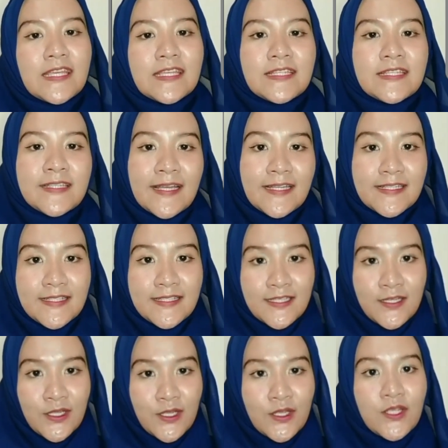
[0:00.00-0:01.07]

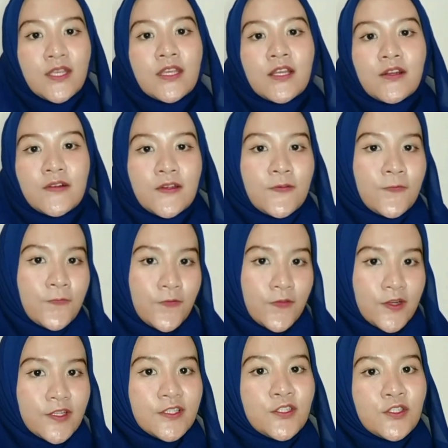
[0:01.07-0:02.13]
intensity
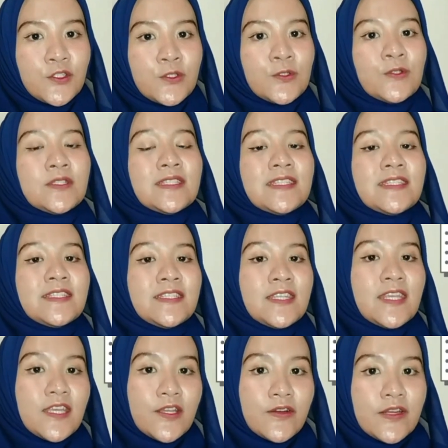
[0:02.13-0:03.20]
refers to the
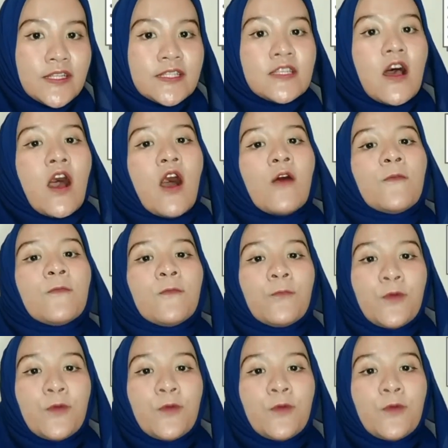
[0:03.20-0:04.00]
degree of